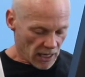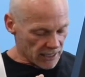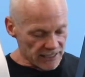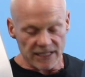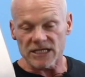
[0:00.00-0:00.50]

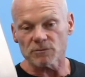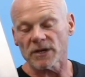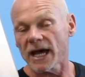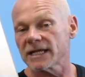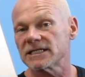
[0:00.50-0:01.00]
And then these
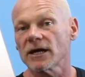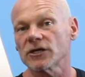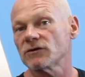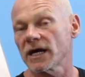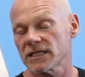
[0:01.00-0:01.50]
pads here, I
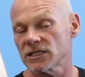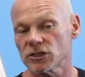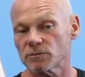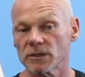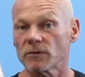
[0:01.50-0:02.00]
try to
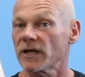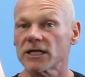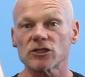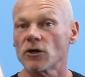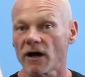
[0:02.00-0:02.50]
teach people that
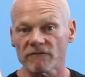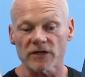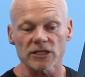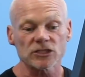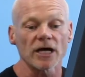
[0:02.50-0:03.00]
it's not for
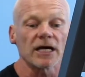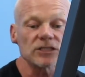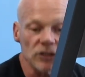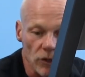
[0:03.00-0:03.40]
your chest.